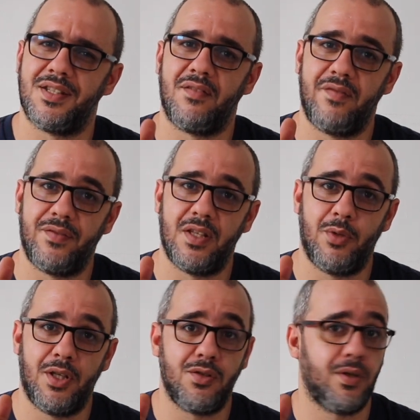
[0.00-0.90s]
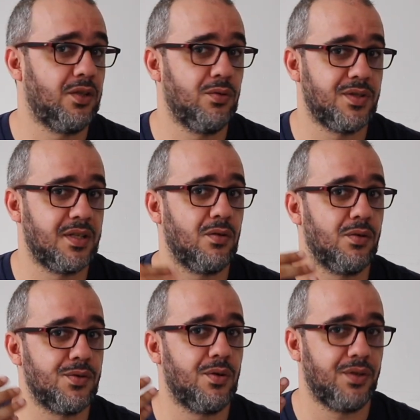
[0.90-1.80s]
than 15 minutes, you can use it
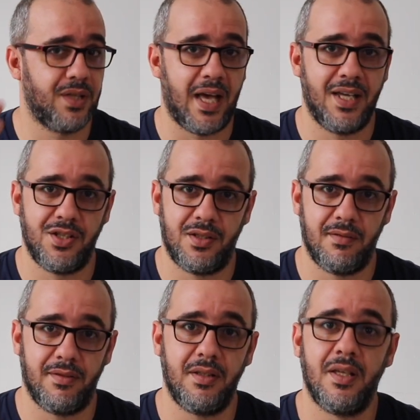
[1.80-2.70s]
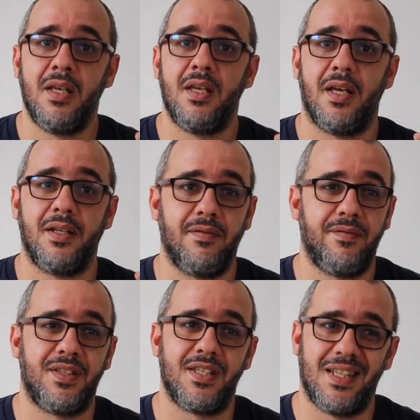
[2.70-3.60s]
also on IGTV. And if
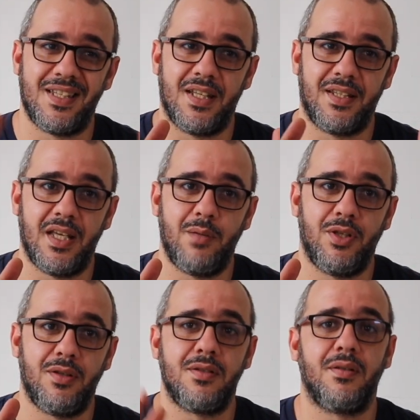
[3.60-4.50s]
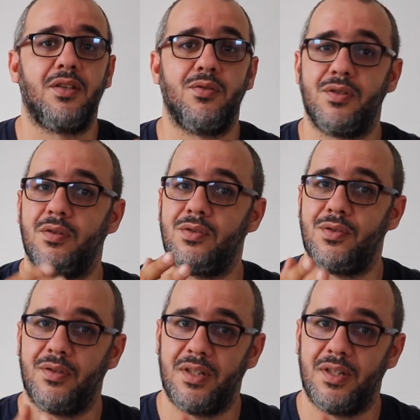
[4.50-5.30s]
it's less than 10 minutes, you can use it also on